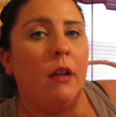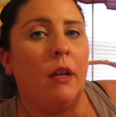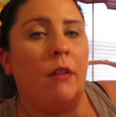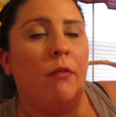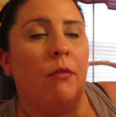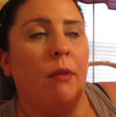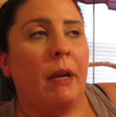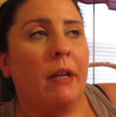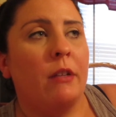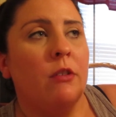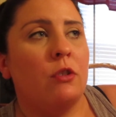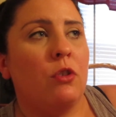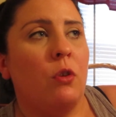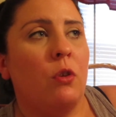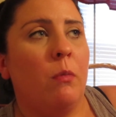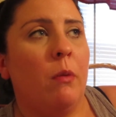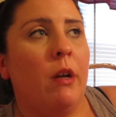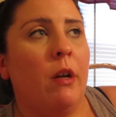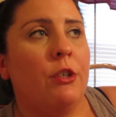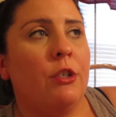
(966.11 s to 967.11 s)
it rained
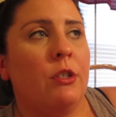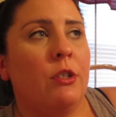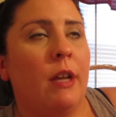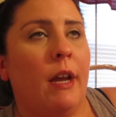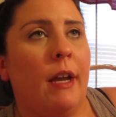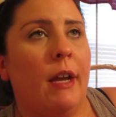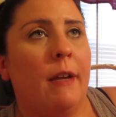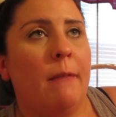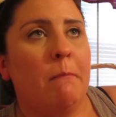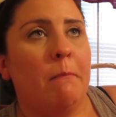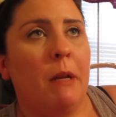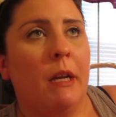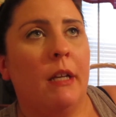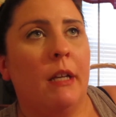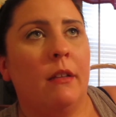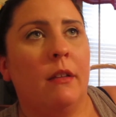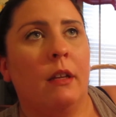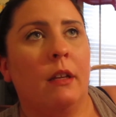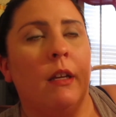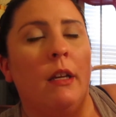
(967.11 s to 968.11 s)
so much that it
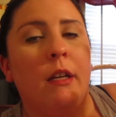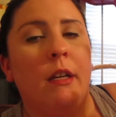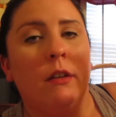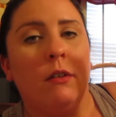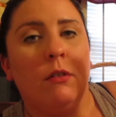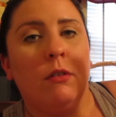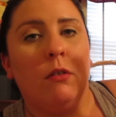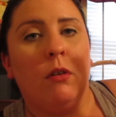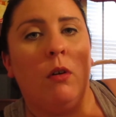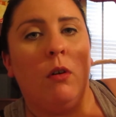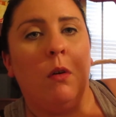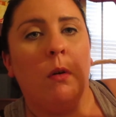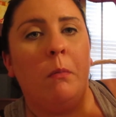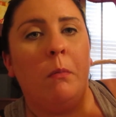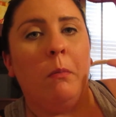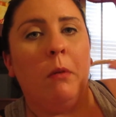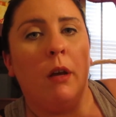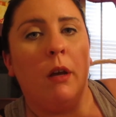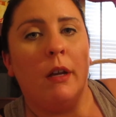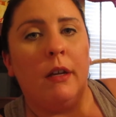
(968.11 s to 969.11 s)
made the hill all
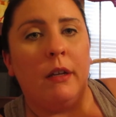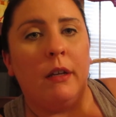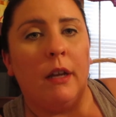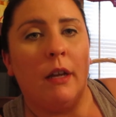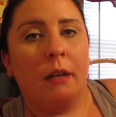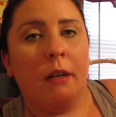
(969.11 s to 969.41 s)
mud,